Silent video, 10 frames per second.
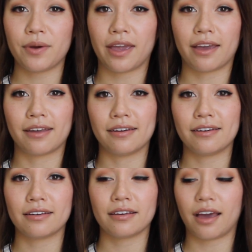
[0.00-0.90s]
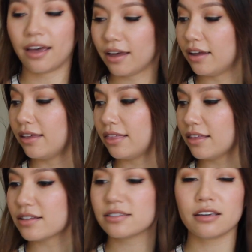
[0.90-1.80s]
and I
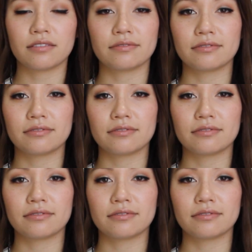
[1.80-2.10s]
think that's it.